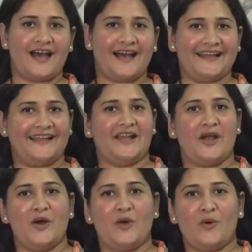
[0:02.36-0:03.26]
Hi,
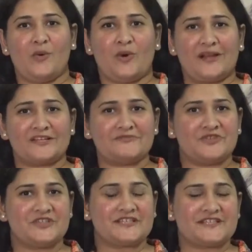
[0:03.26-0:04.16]
welcome
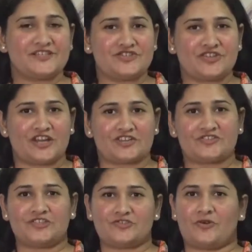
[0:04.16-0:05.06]
to this
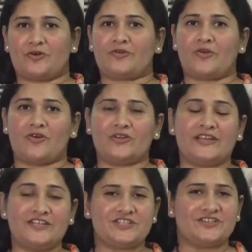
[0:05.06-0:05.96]
introductory talk on
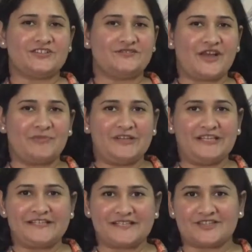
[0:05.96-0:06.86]
internal
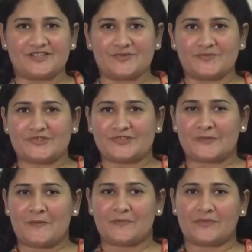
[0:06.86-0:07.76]
family systems.
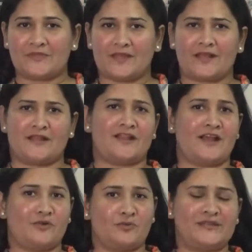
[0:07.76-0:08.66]

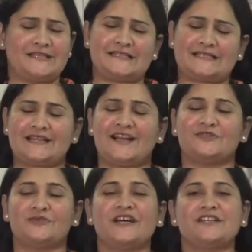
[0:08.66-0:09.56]
Now let's
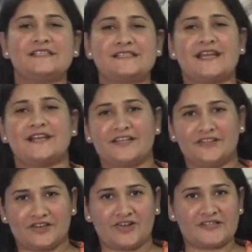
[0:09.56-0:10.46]
start with
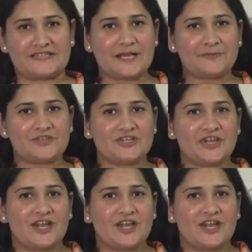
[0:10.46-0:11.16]
understanding the concept.